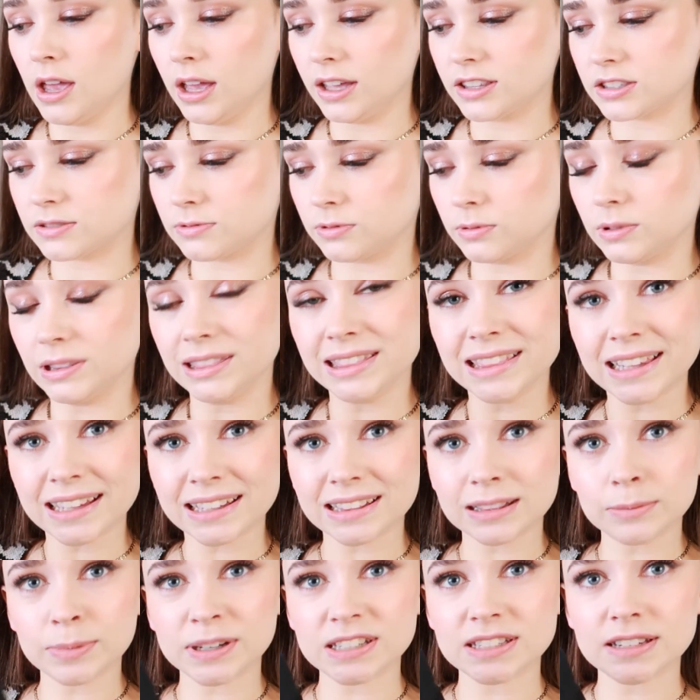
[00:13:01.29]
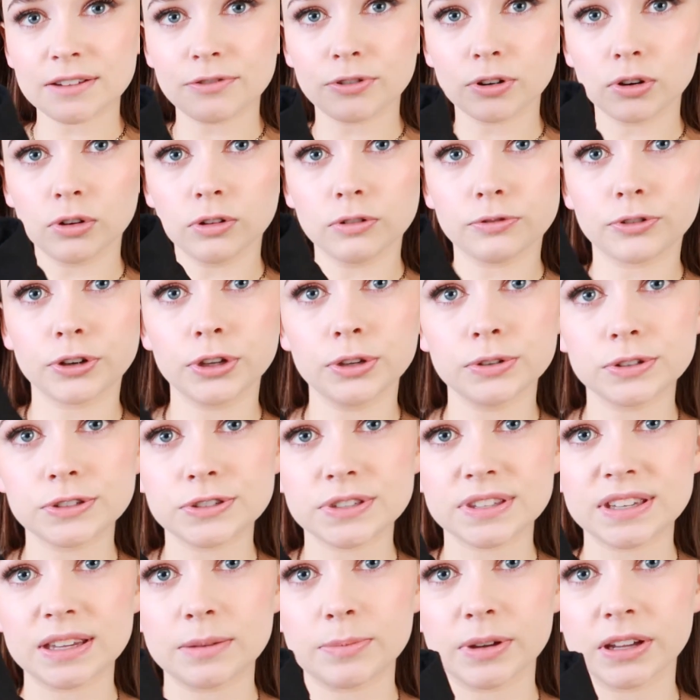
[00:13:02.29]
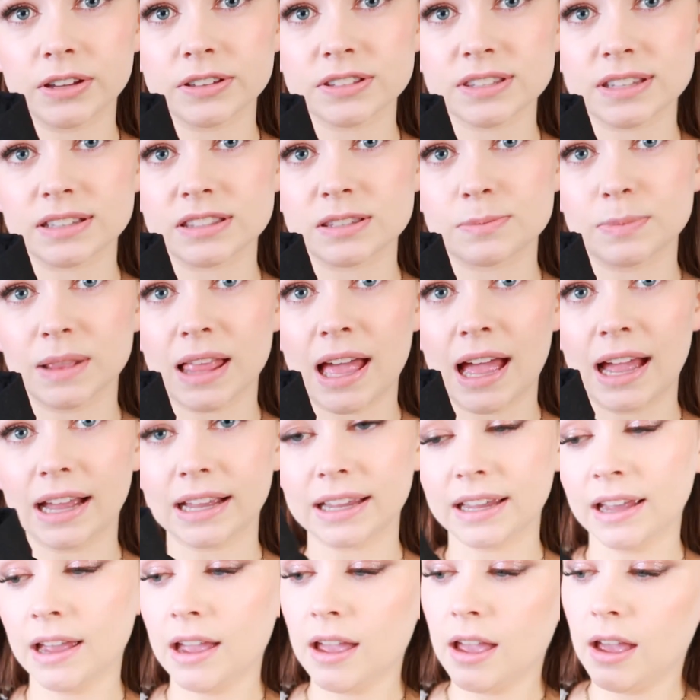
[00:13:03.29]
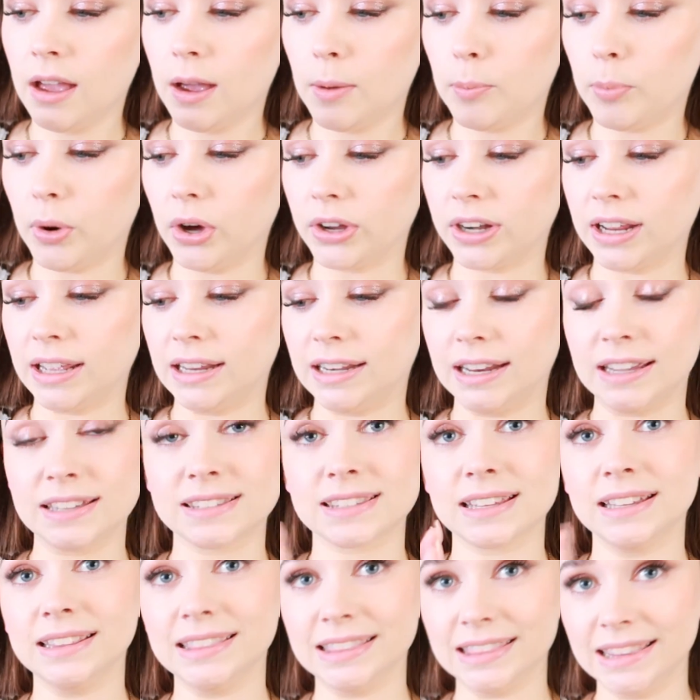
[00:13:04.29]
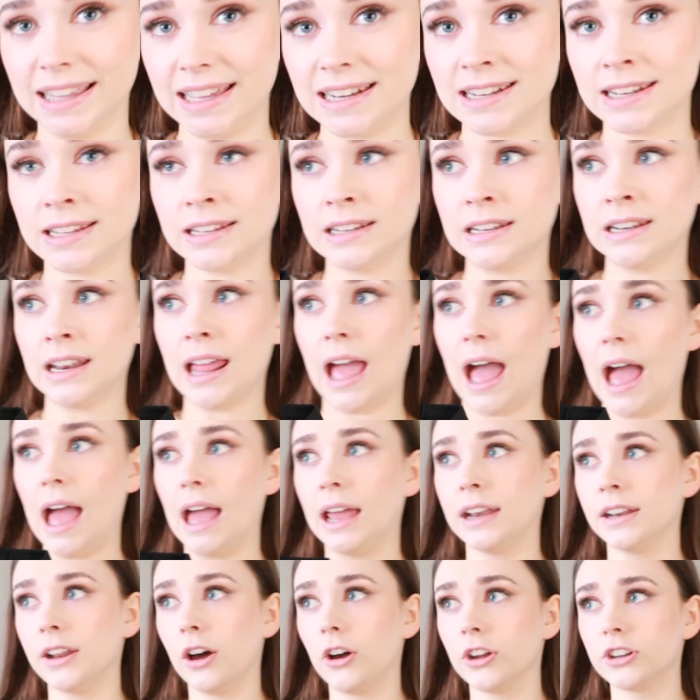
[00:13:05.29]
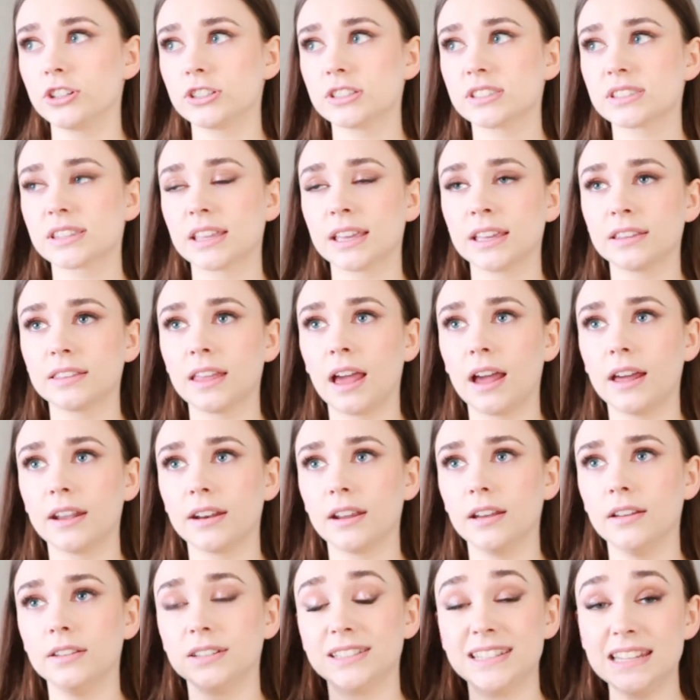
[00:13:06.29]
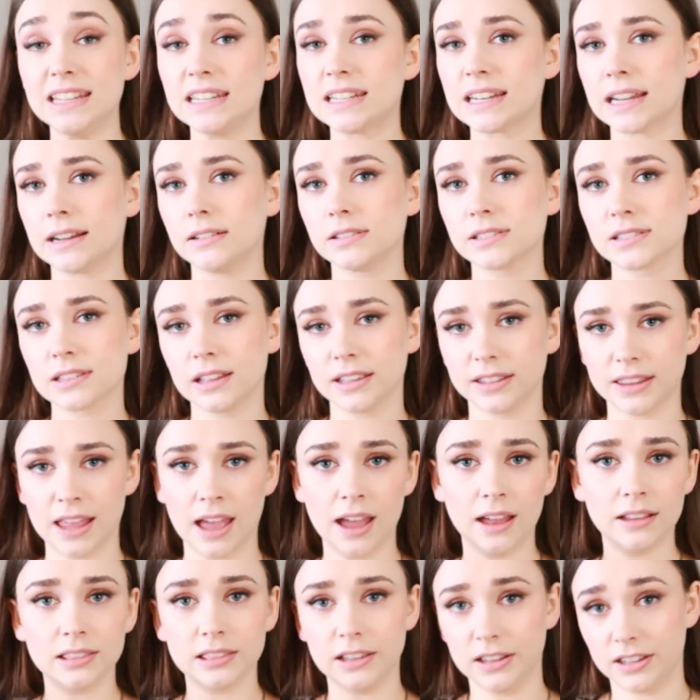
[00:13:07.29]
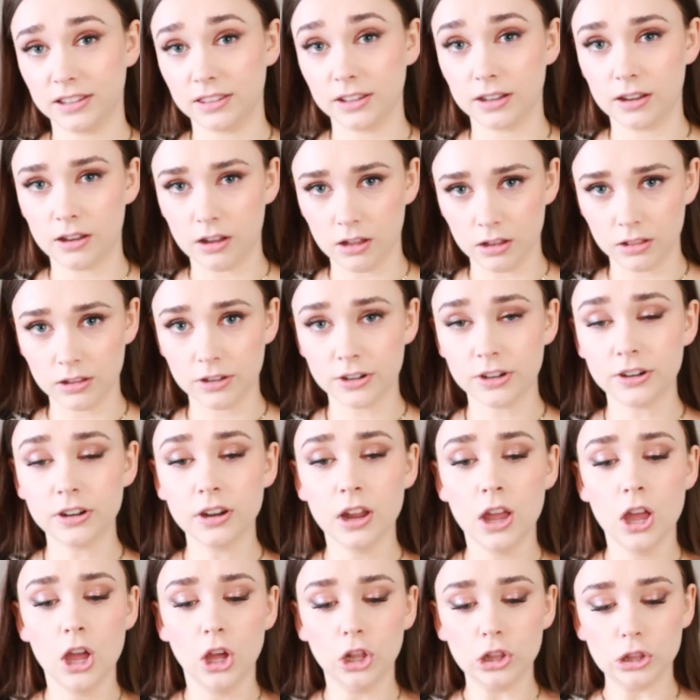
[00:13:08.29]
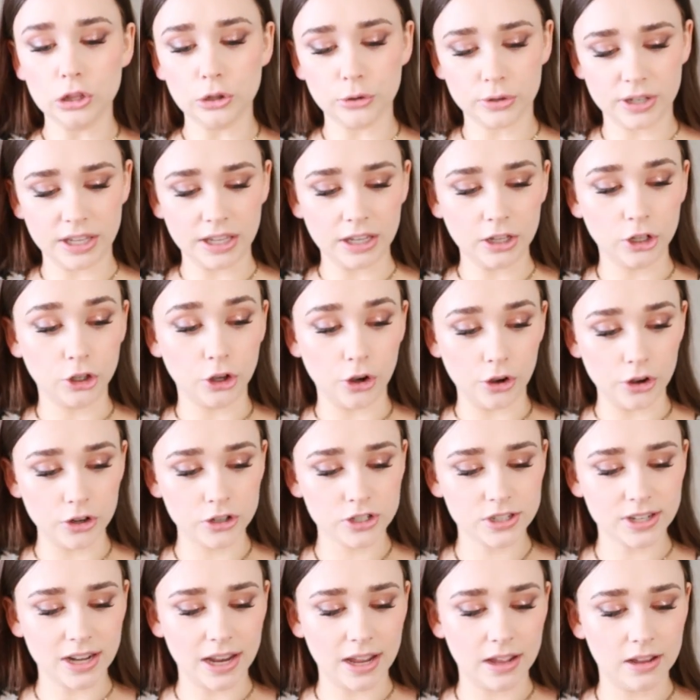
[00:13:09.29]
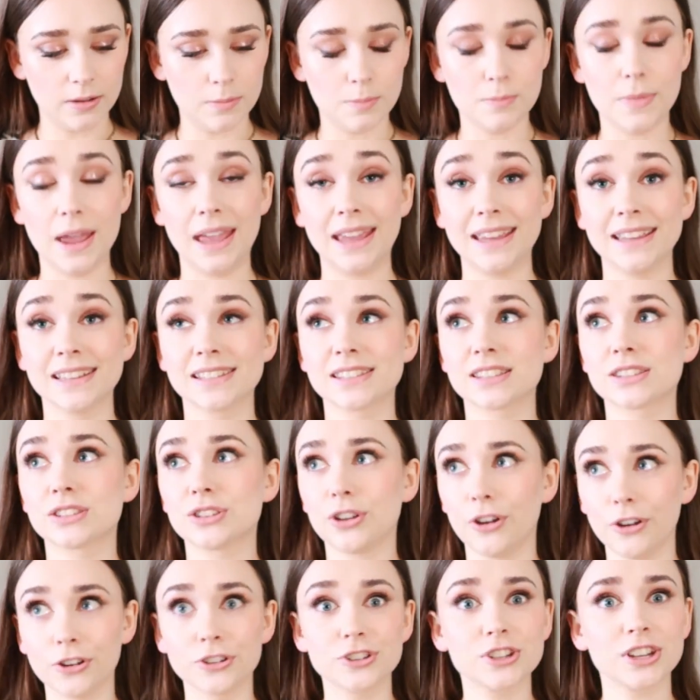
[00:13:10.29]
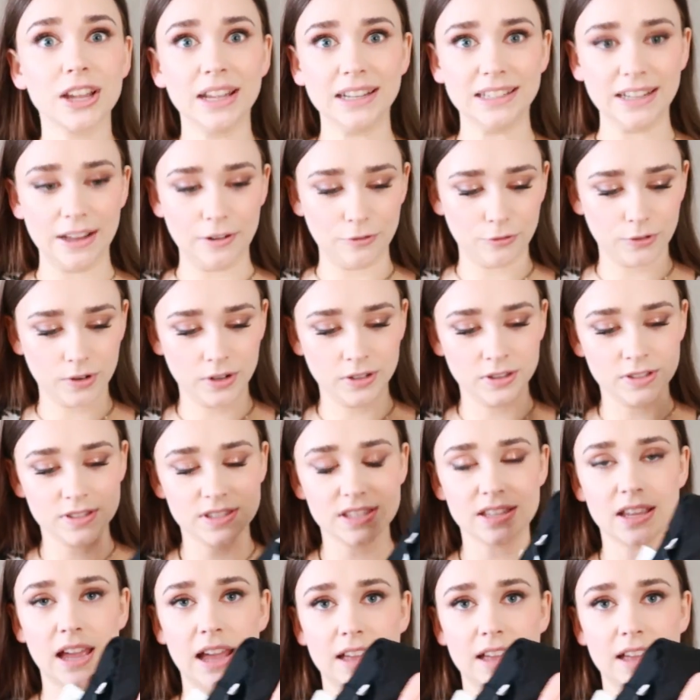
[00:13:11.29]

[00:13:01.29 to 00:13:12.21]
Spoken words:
It's a little bit difficult for you to see because it's black, but it is linen, and I just think that details like that, like the color looking good, makes such a difference.